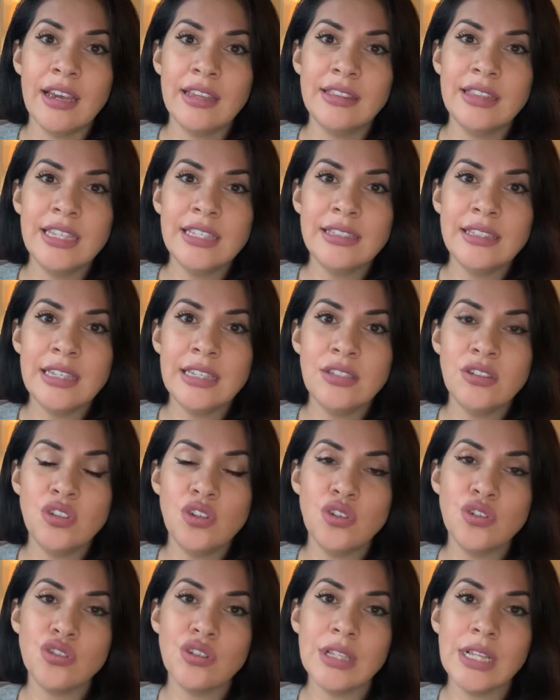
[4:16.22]
This is
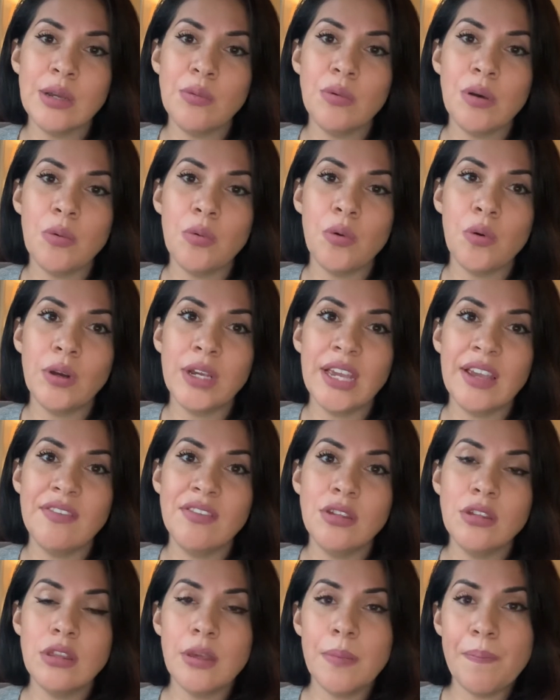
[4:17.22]
usually what will give
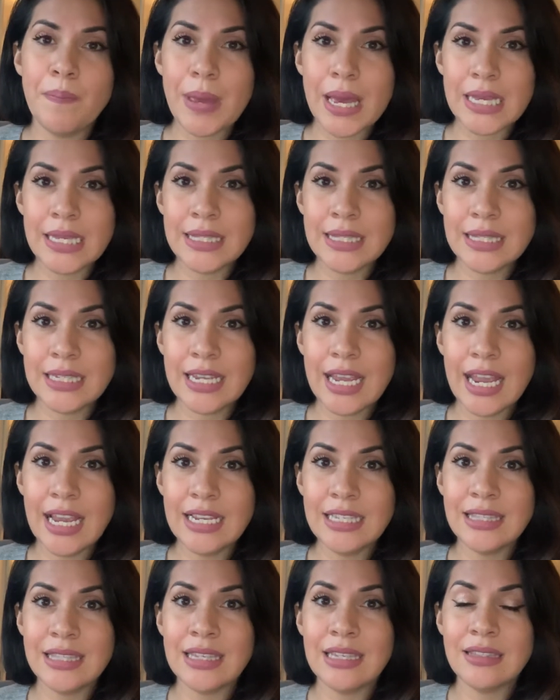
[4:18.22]
you the best
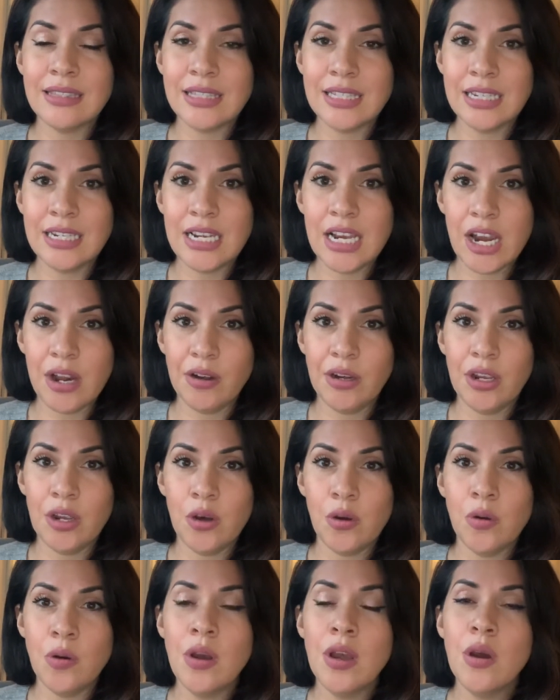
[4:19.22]
case
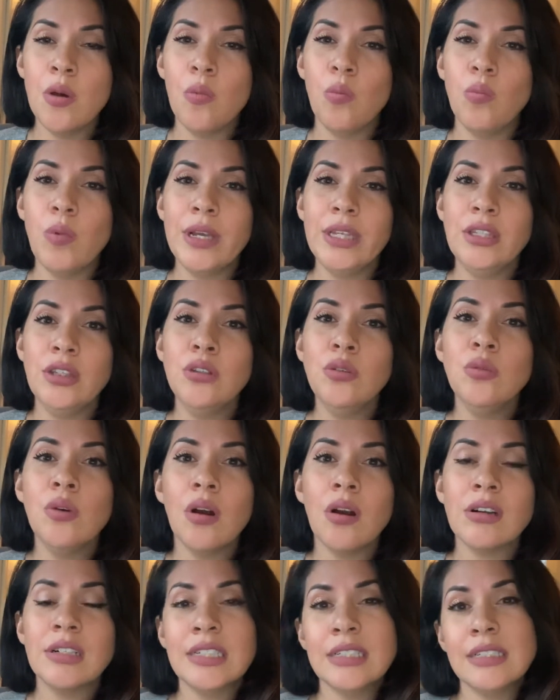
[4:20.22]
scenario when you
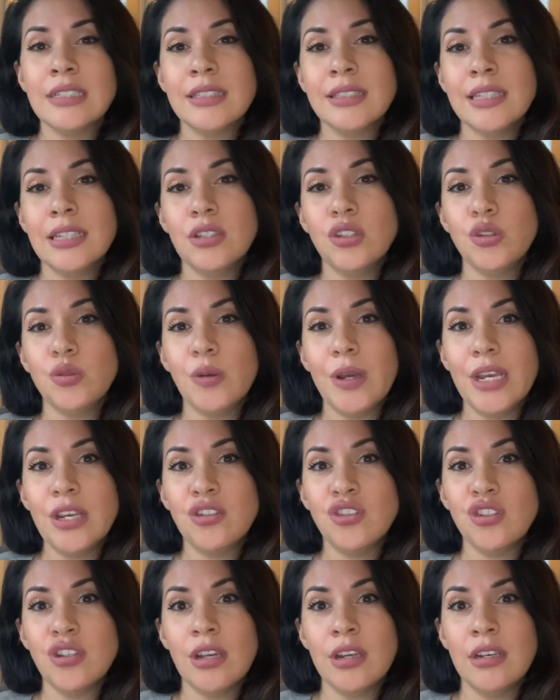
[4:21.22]
are in a
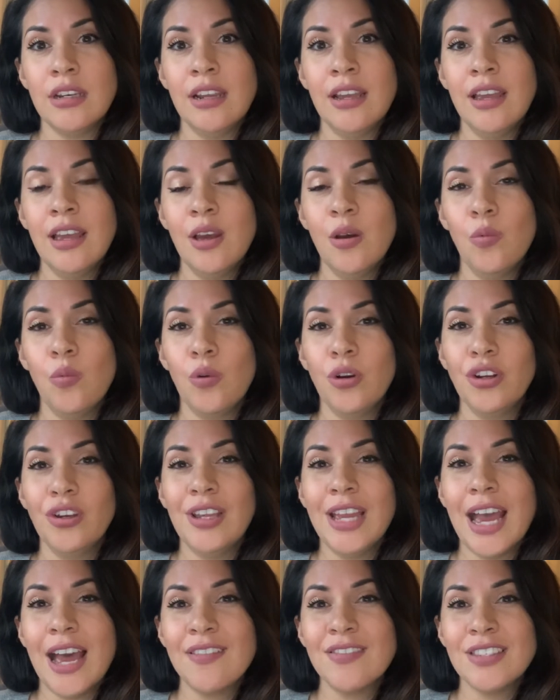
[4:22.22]
situation where you
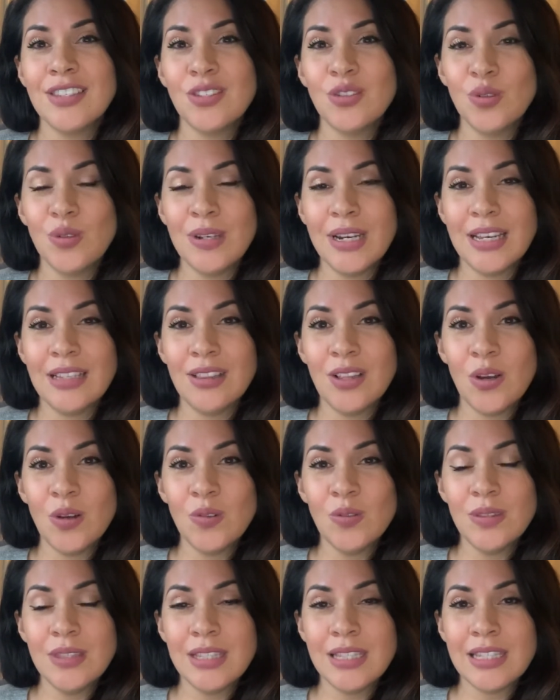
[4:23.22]
have student
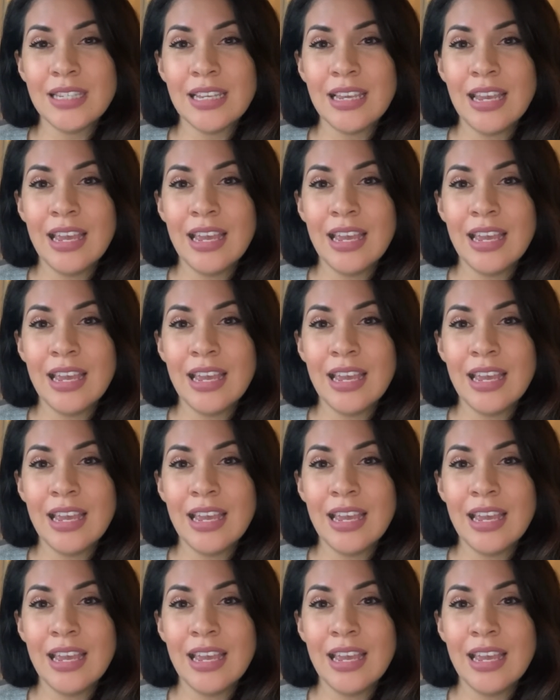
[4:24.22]
loans